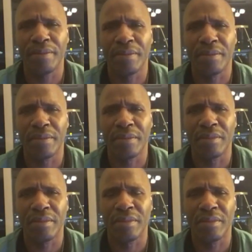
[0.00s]

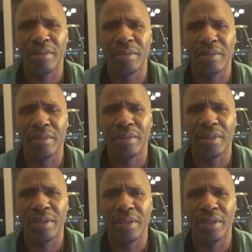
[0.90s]
(silence)